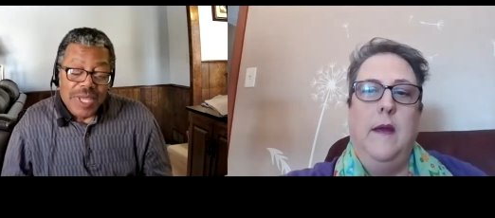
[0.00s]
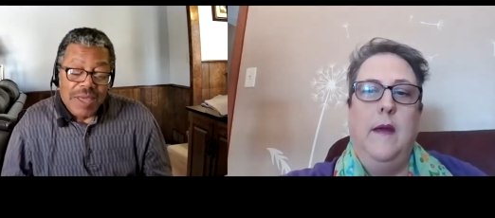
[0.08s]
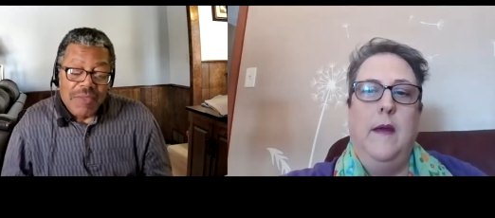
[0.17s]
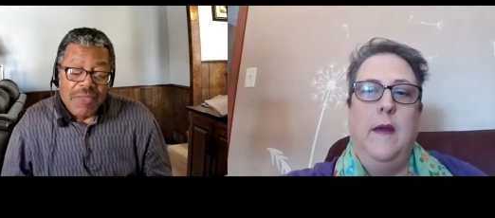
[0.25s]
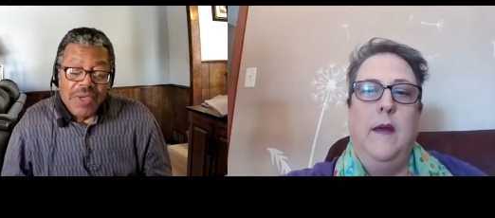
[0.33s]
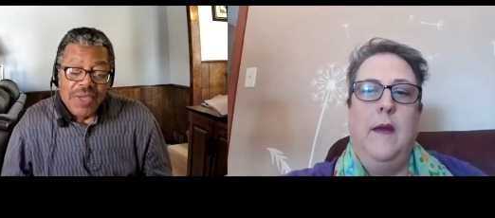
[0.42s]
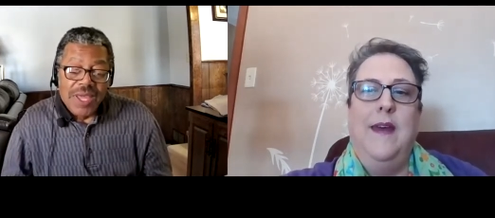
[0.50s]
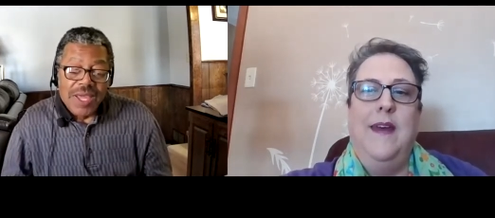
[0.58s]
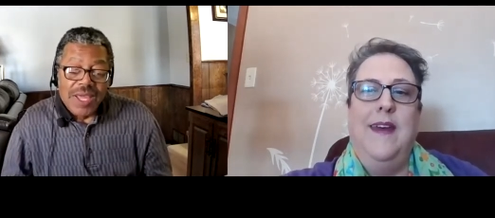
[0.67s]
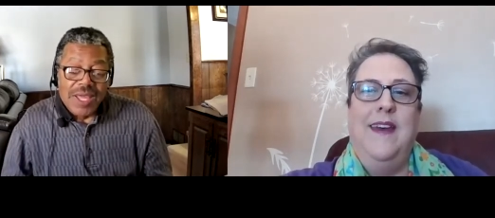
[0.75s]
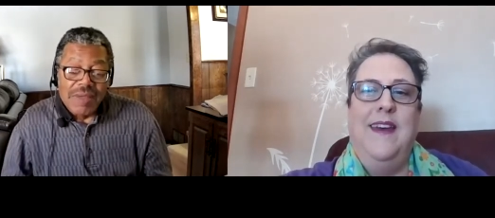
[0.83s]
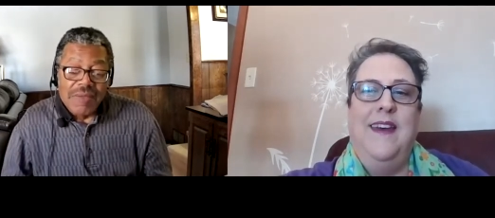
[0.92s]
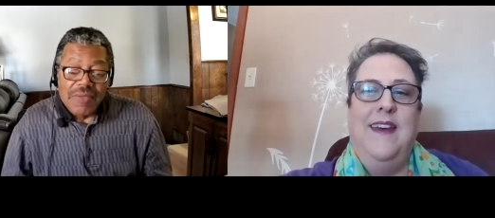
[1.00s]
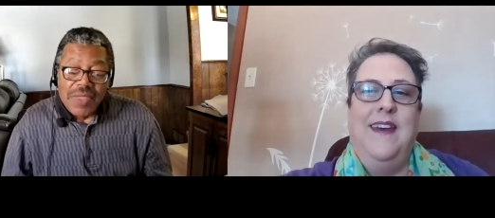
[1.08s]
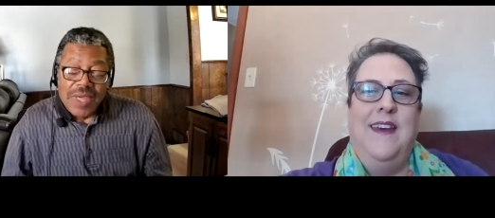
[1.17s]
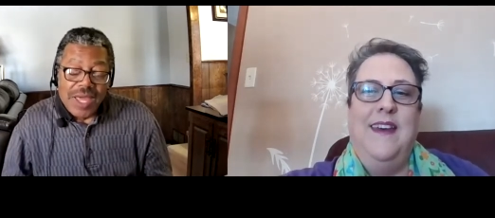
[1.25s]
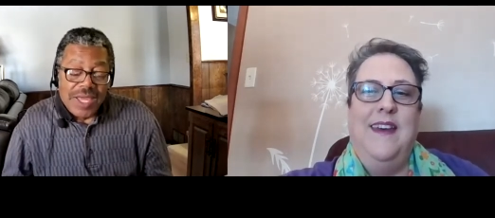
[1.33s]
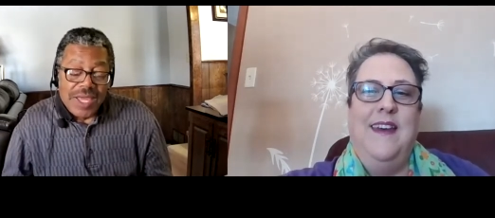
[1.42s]
Speaker 1: I grew up in the South.
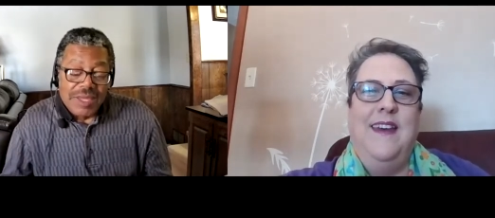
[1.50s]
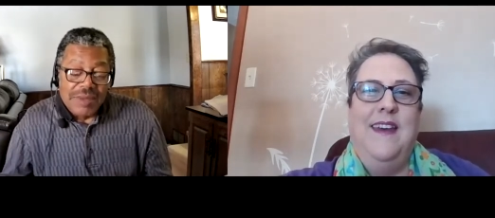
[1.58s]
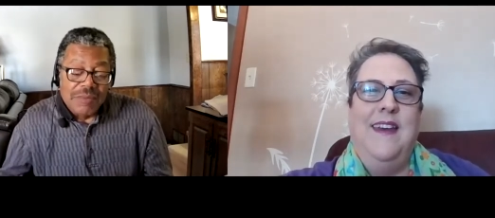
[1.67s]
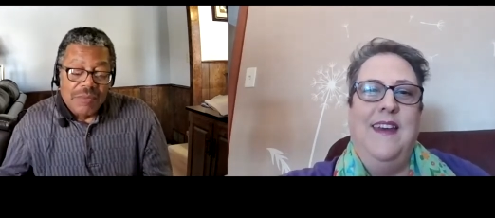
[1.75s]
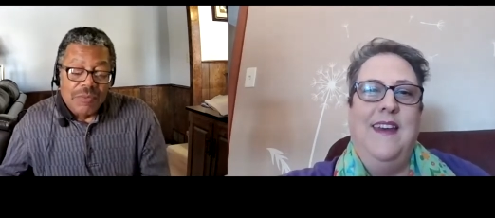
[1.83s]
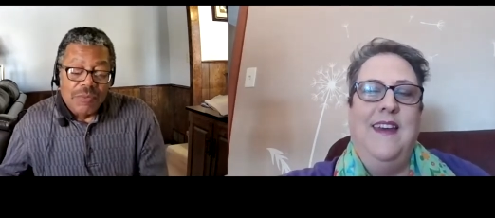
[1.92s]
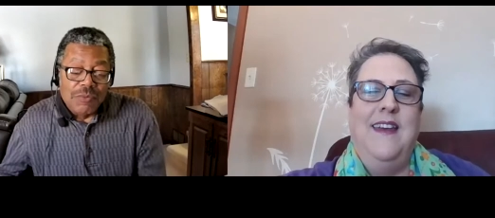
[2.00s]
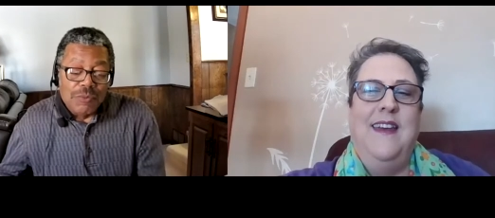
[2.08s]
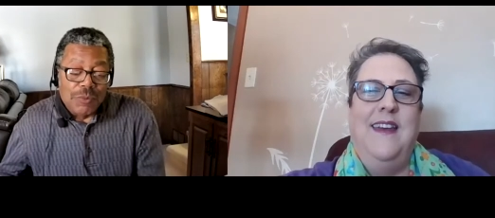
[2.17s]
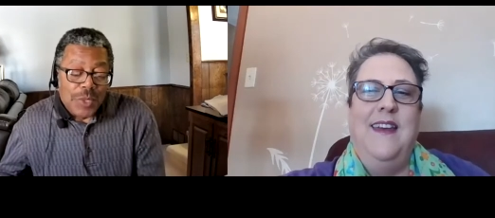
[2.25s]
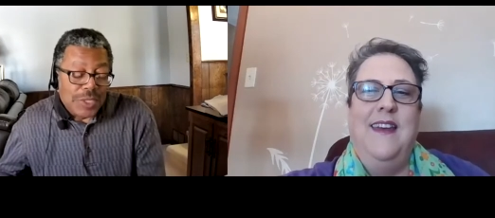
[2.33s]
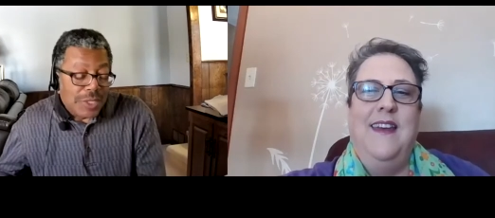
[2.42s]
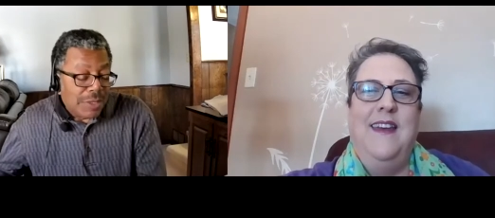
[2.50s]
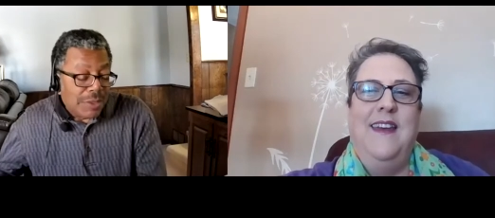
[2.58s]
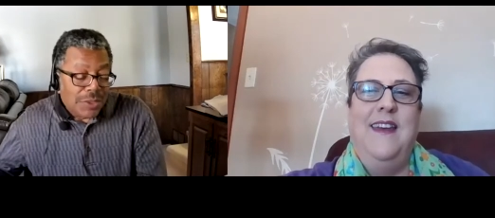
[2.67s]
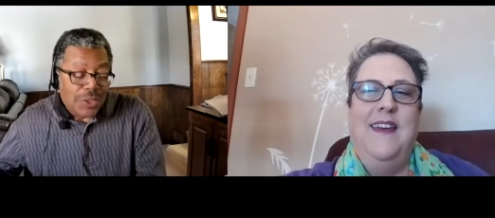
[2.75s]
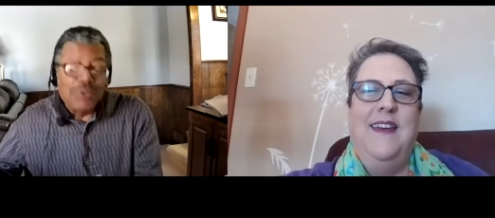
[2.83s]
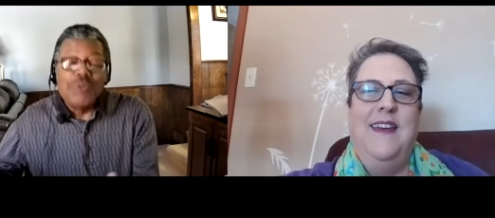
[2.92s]
Uh, I
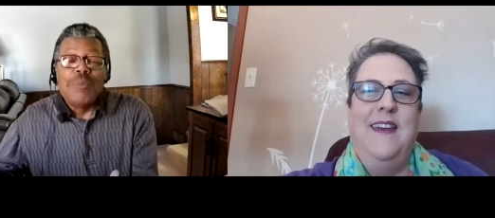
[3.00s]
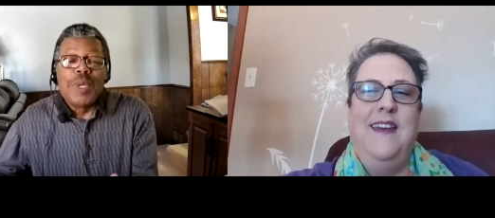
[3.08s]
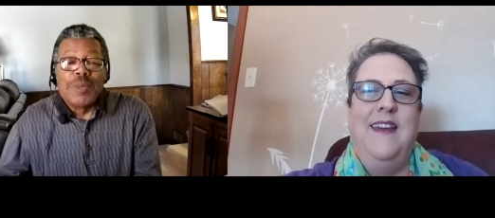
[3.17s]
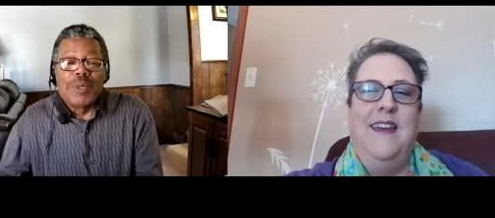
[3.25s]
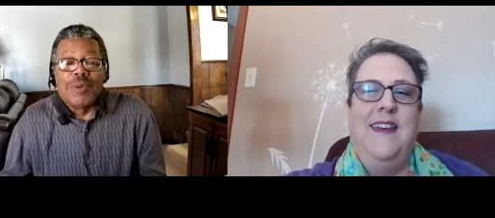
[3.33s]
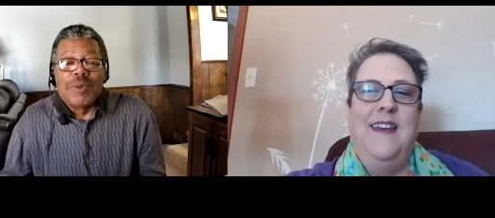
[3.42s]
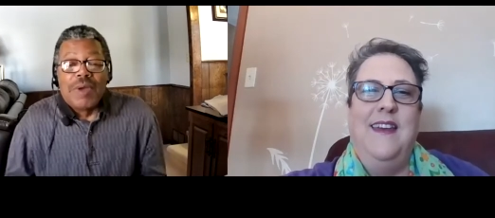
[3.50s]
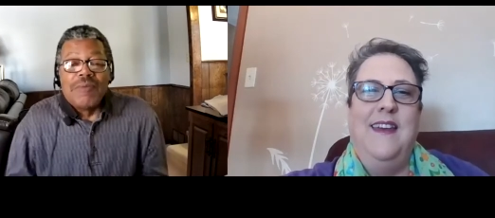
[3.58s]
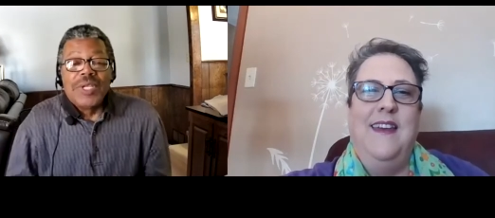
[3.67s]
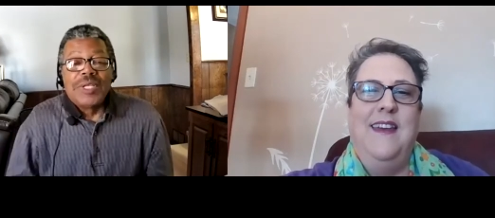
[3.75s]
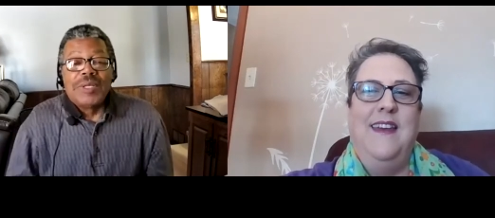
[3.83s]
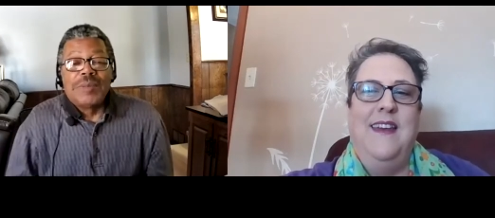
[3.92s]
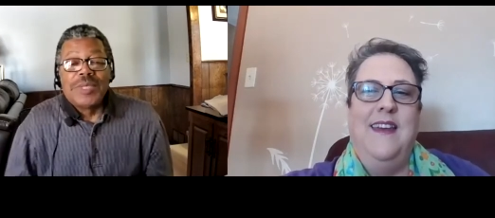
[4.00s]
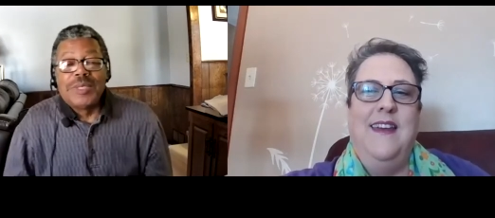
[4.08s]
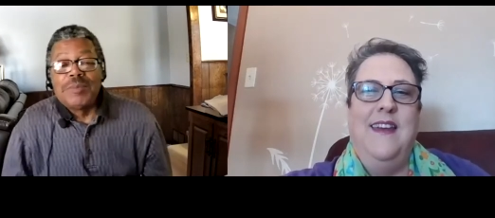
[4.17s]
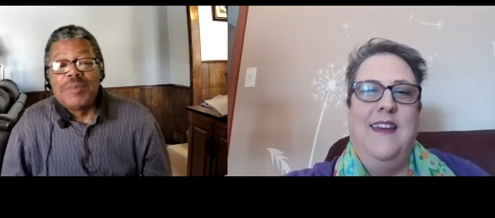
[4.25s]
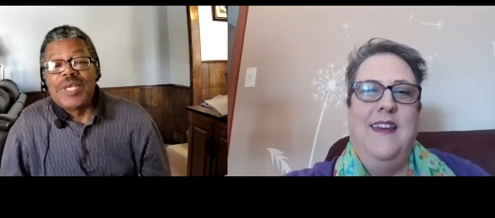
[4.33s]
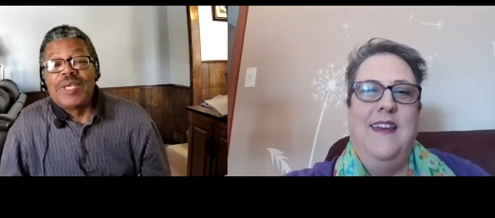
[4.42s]
was a youth member
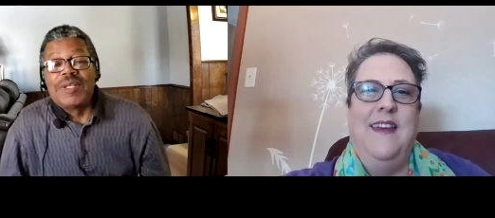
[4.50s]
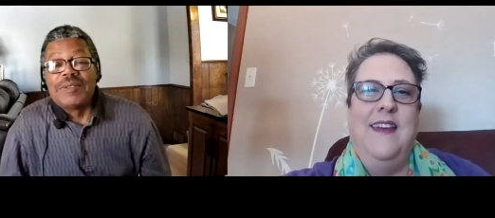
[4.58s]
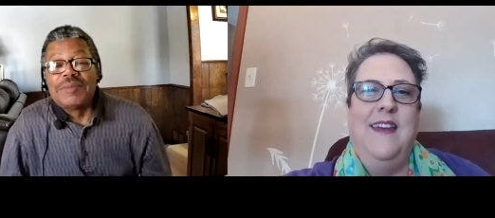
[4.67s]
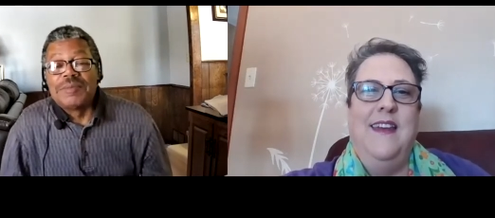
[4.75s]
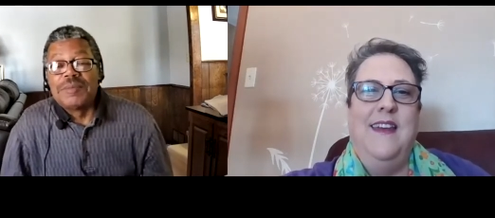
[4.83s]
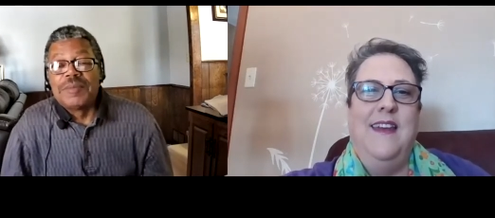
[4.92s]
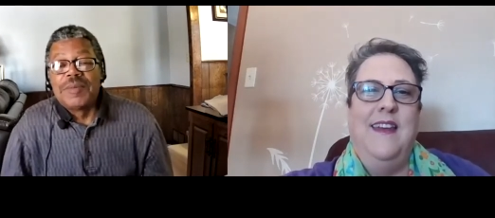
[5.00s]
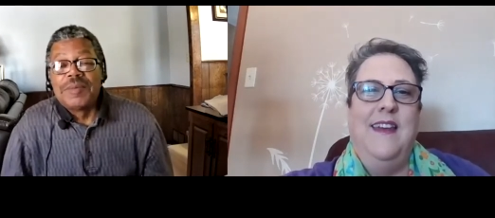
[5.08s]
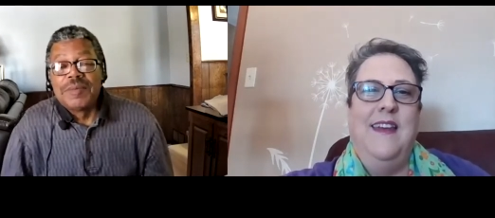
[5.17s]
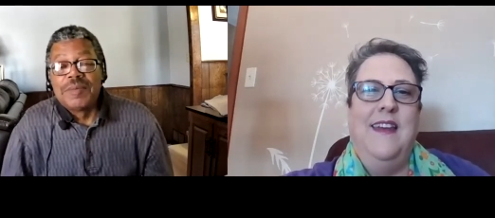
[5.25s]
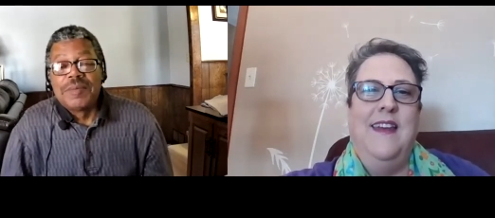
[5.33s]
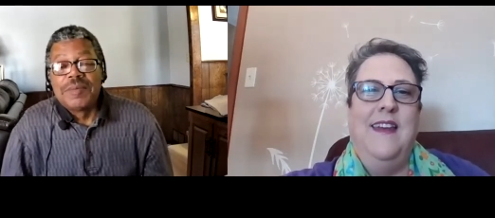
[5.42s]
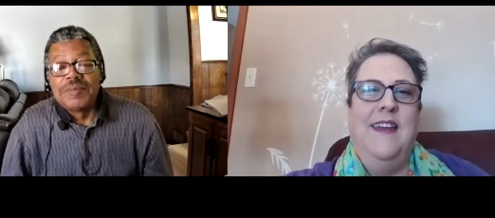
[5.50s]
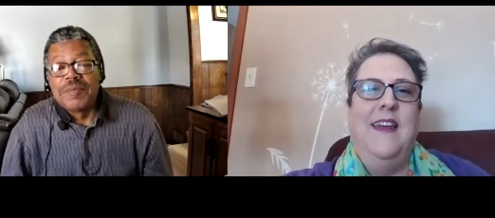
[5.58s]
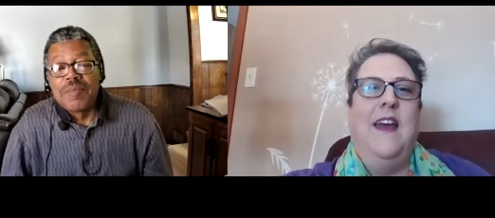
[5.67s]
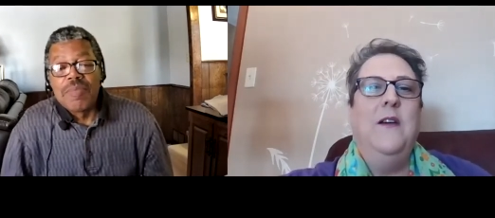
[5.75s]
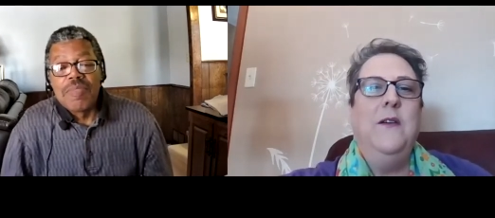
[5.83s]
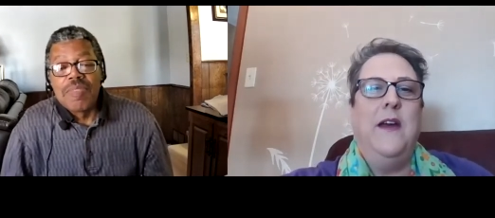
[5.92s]
of NAACP.
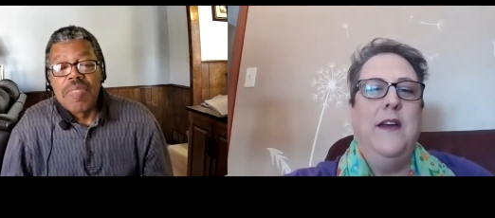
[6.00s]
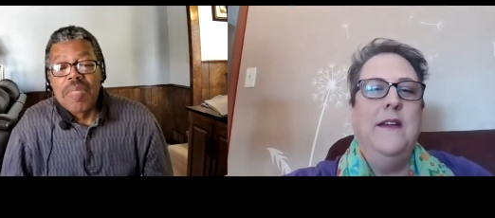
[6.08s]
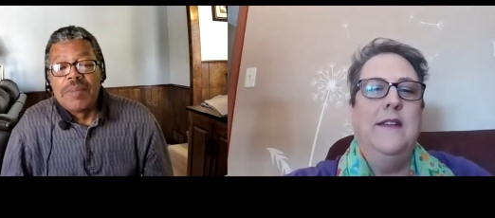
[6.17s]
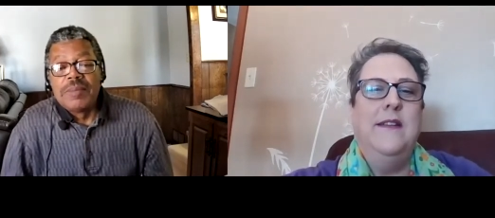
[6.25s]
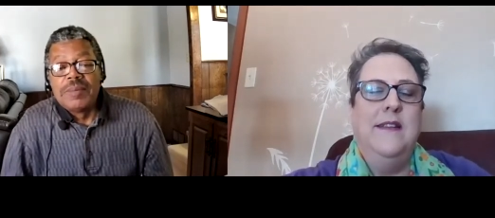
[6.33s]
Speaker 2: Okay.